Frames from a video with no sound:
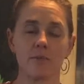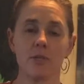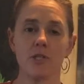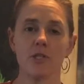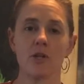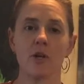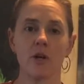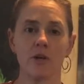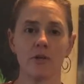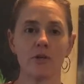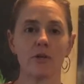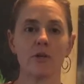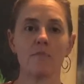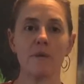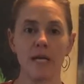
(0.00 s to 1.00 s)
which are the
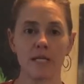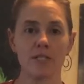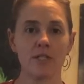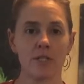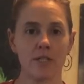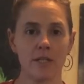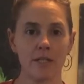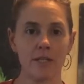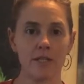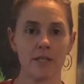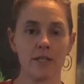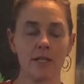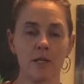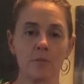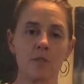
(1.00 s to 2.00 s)
good bacteria
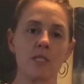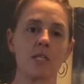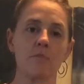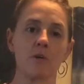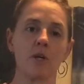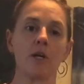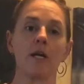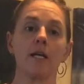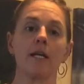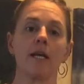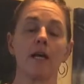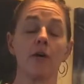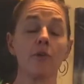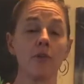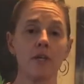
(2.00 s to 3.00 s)
that help to keep our gut
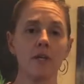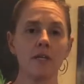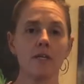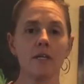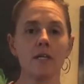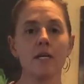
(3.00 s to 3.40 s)
healthy.